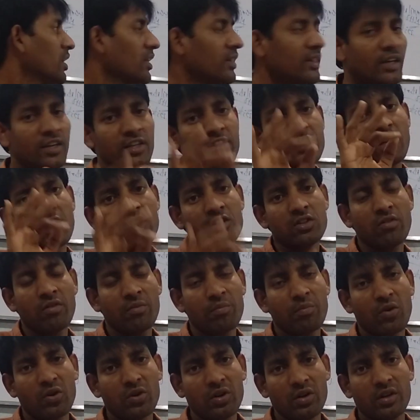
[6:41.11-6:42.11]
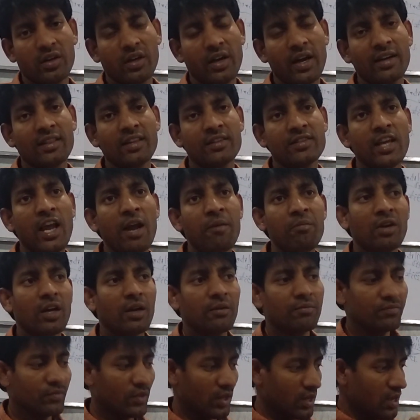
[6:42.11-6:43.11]
That is also important. At the same
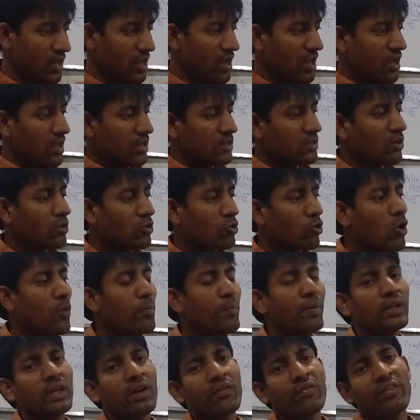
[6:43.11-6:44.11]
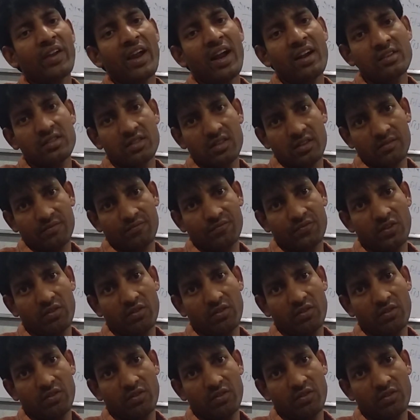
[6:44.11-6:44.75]
time, so Tropic of Cancer,